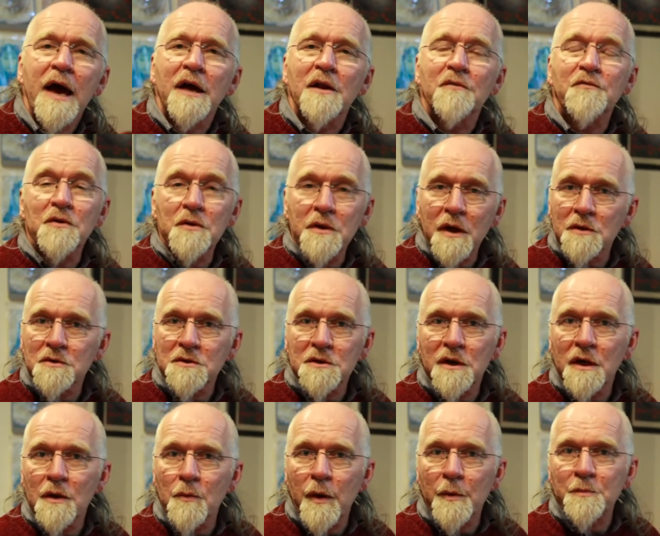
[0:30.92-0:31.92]
And if you go to
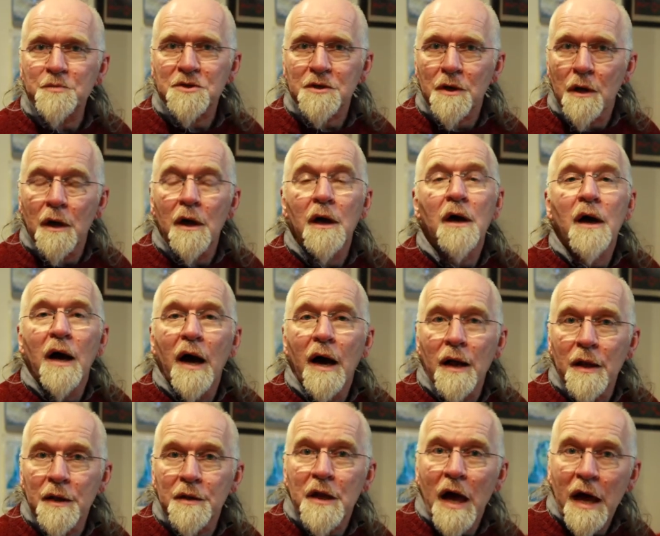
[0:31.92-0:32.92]
their website
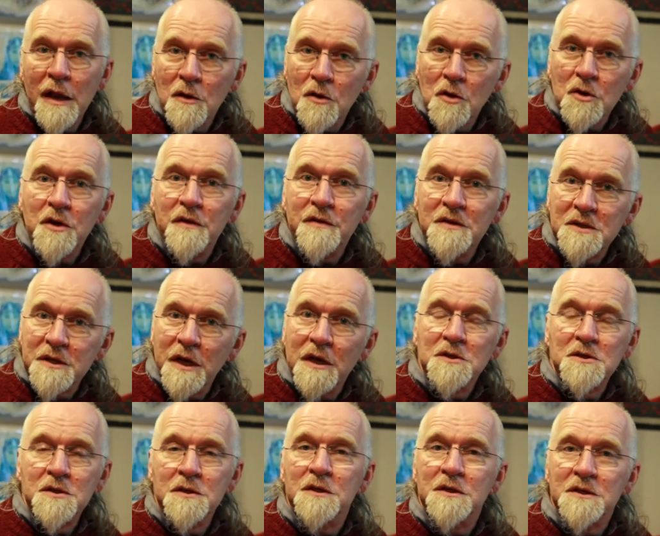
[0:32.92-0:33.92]
and look at the
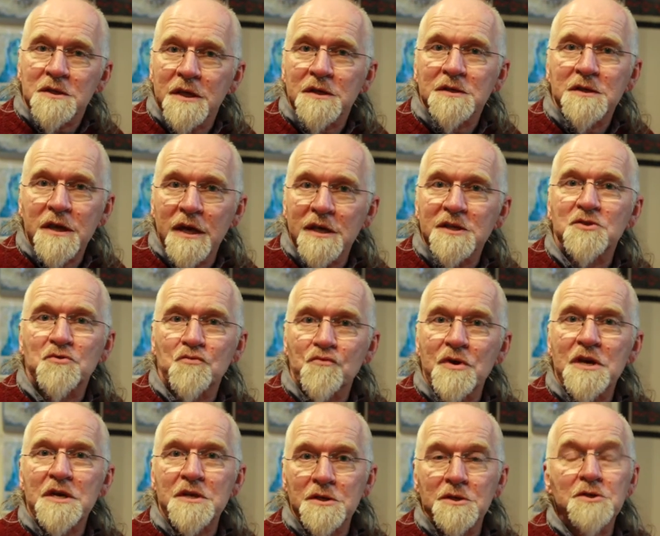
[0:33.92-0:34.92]
section that says guest
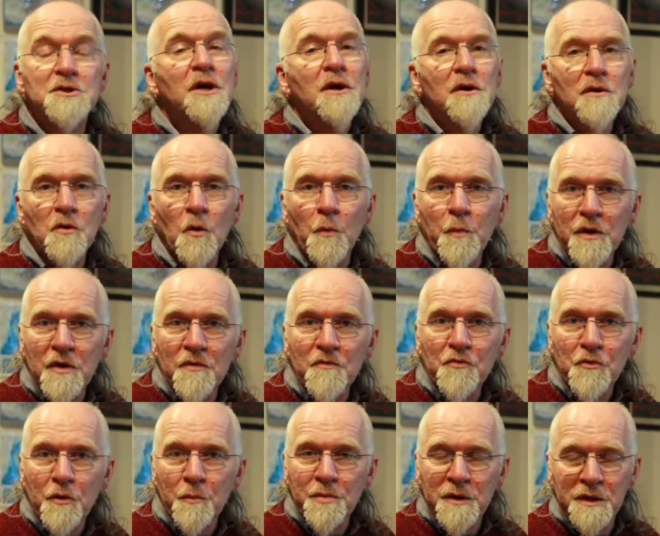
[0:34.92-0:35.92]
readers, you'll be in
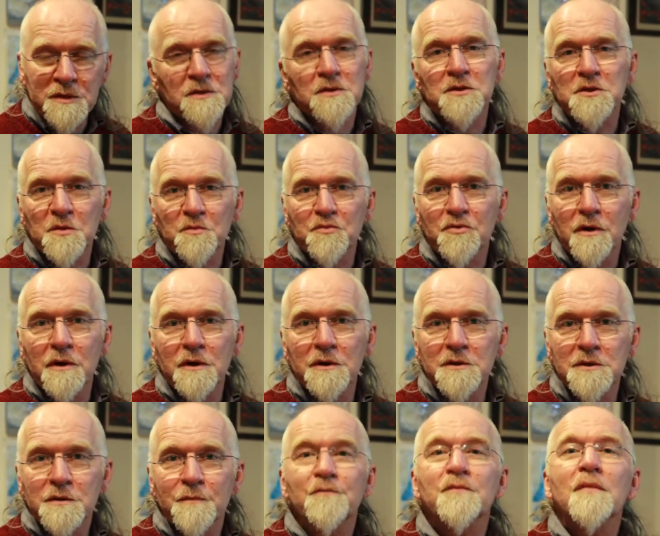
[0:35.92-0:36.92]
for a pleasant
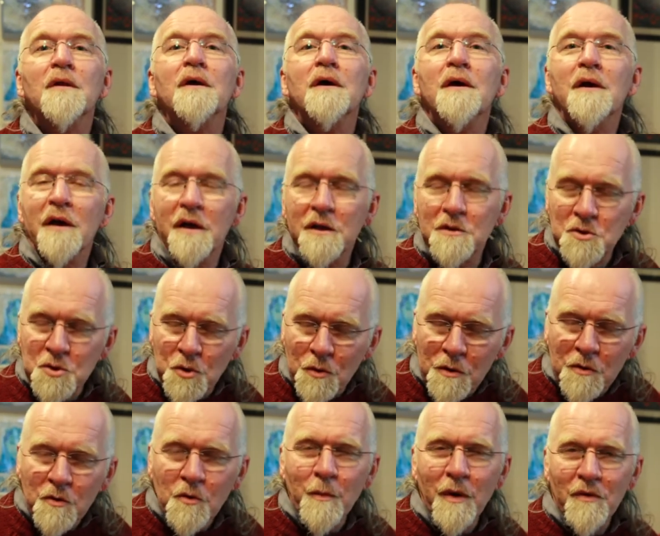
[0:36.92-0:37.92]
surprise.
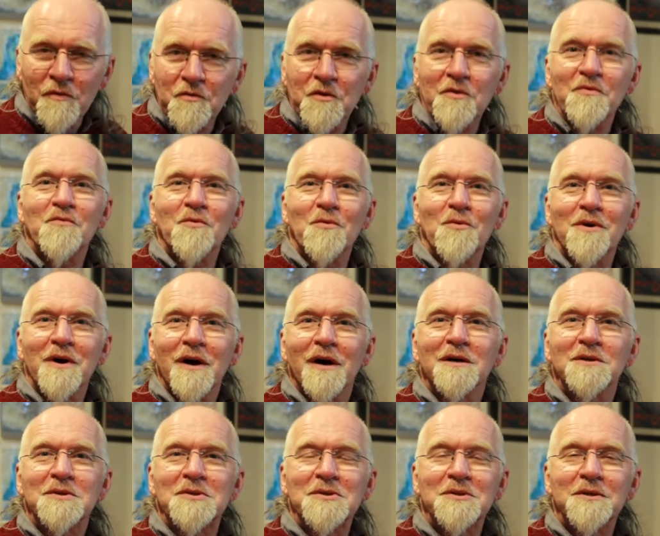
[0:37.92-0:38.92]
Enjoy your monthly
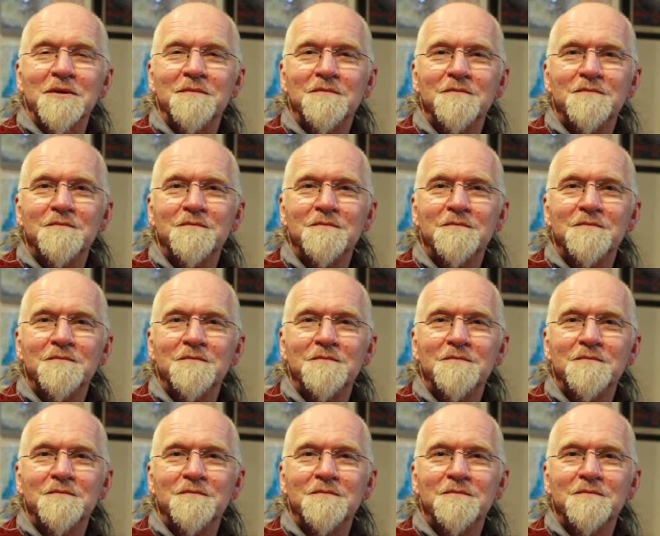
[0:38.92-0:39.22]
forecast.